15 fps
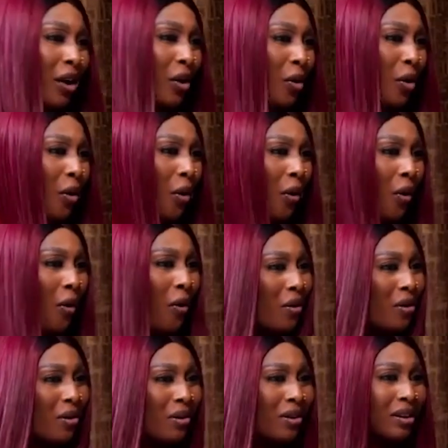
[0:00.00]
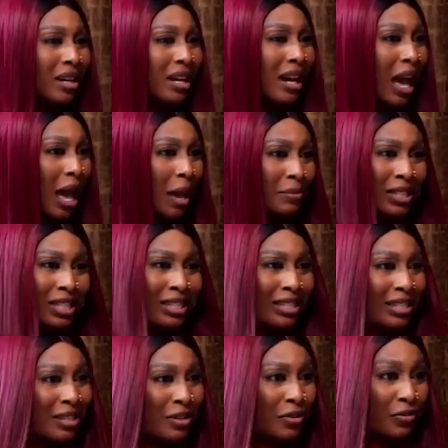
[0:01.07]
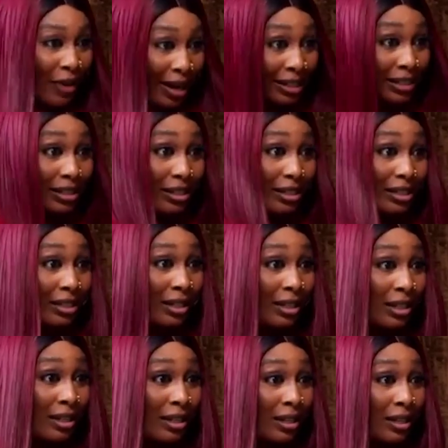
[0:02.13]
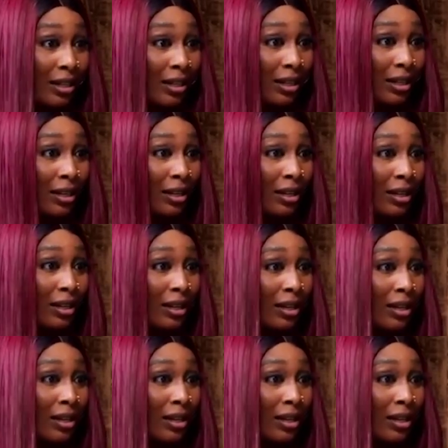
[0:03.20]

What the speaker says: My first encounter with Mabel was when she came into my office and spoke to me rudely.